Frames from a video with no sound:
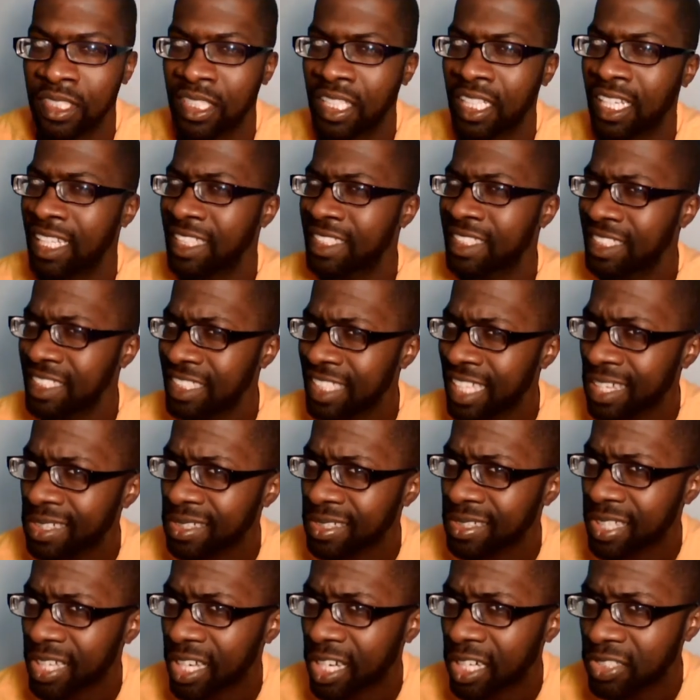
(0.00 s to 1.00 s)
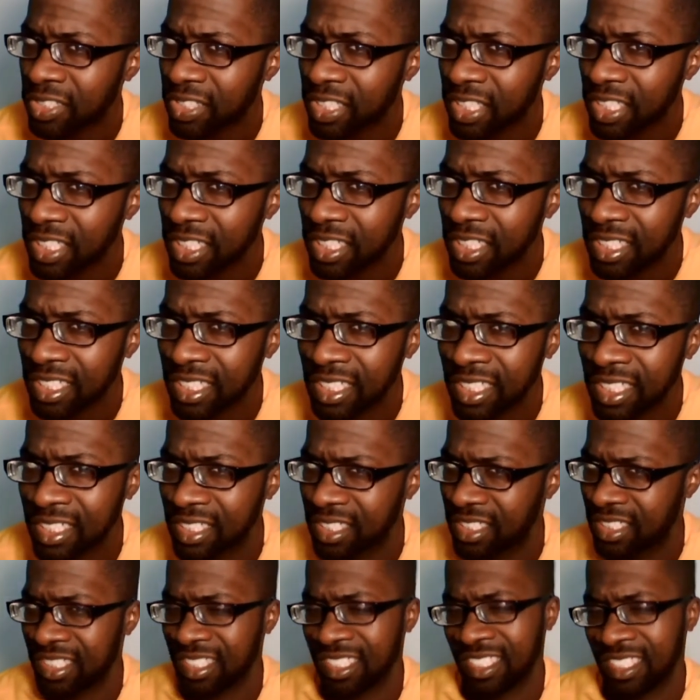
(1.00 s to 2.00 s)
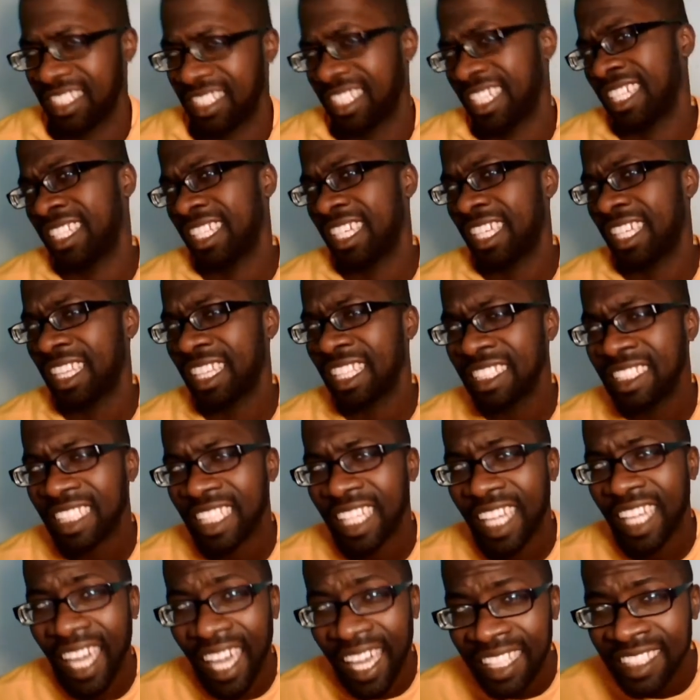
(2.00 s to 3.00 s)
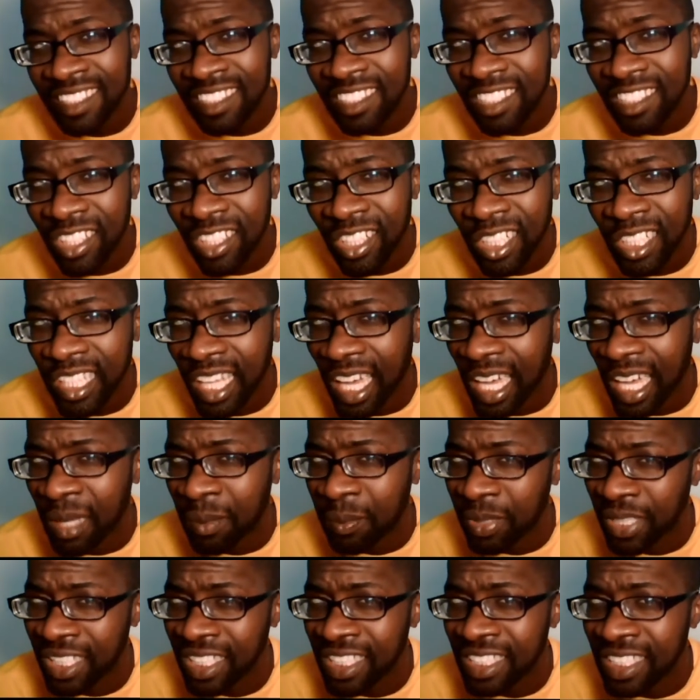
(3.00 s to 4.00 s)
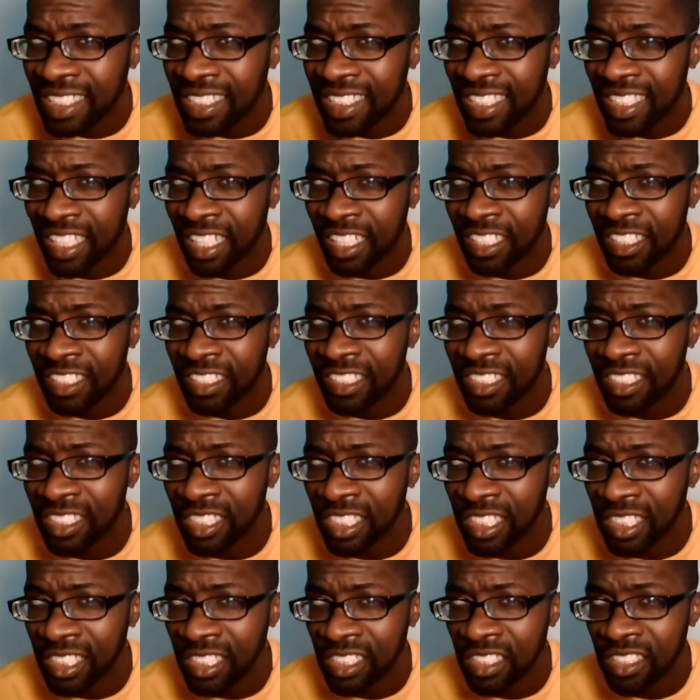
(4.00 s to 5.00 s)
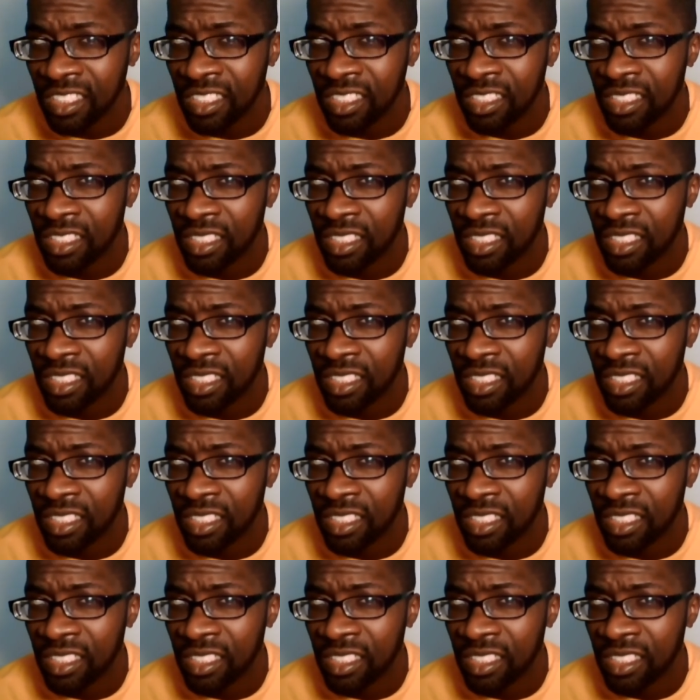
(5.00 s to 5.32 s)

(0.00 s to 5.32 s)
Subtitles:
Isn't that unhealthy? Can that lead to cancer and diabetes and other diseases?